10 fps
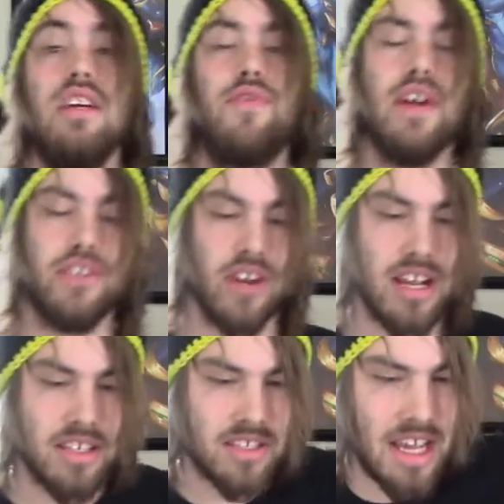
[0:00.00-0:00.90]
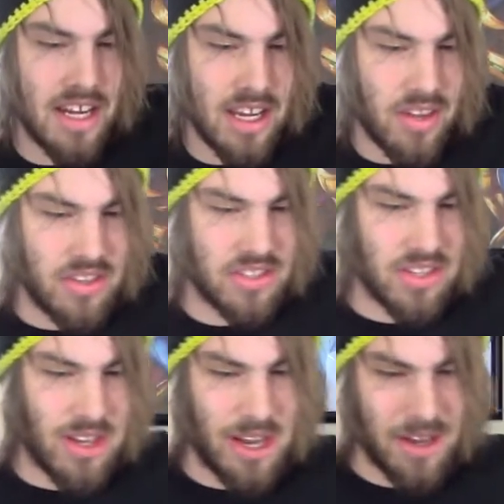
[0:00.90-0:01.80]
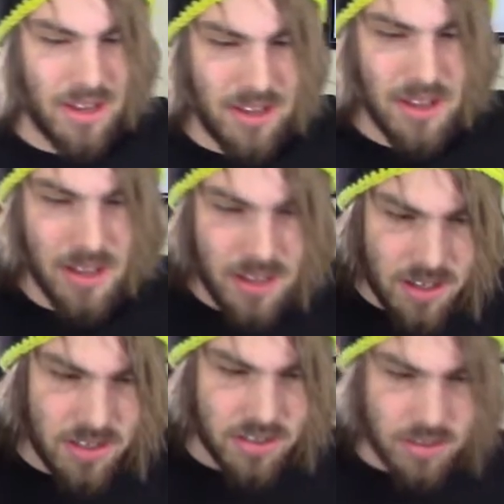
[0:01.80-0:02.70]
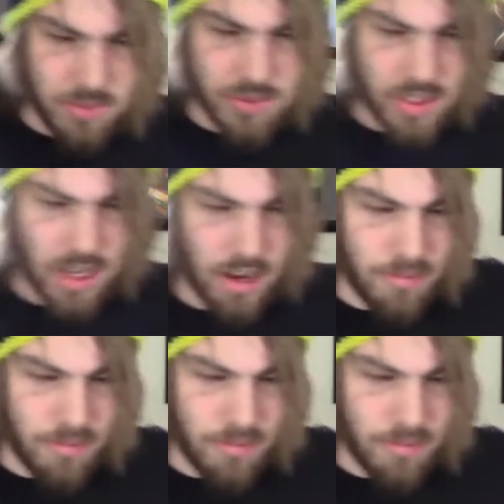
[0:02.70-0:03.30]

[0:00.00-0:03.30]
If I try standing on the slide... Let's see what you